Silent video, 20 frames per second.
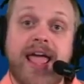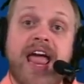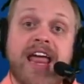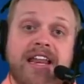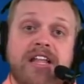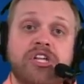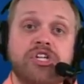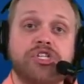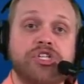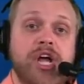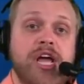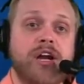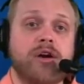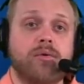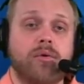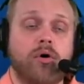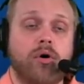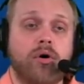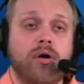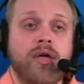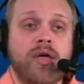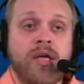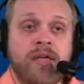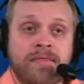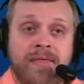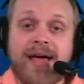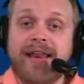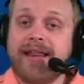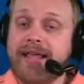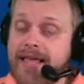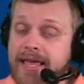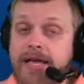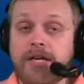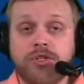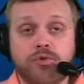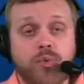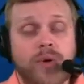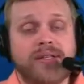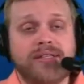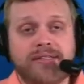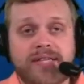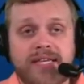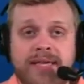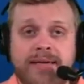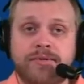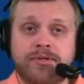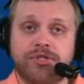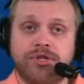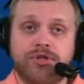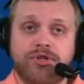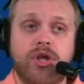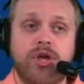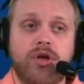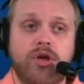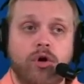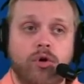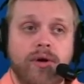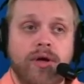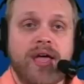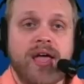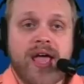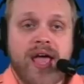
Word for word: And in general, that is what teams should do.